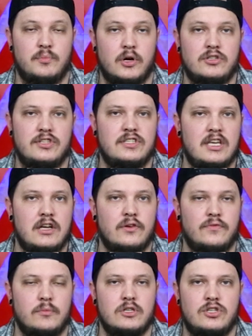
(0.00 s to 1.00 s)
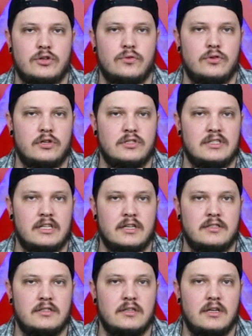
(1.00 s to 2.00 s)
to purchase gear from the general goods
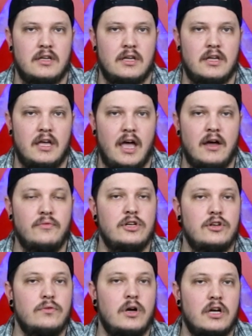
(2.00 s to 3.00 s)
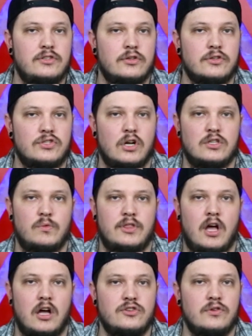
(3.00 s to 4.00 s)
list. Every new hunter starts
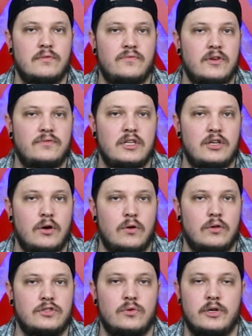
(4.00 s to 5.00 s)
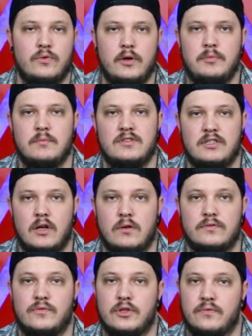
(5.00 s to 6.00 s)
with 150 gold to equip
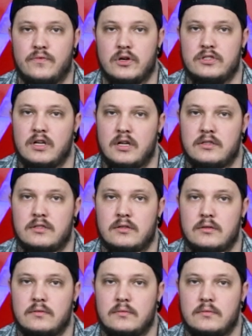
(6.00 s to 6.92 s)
themselves for their first hunt.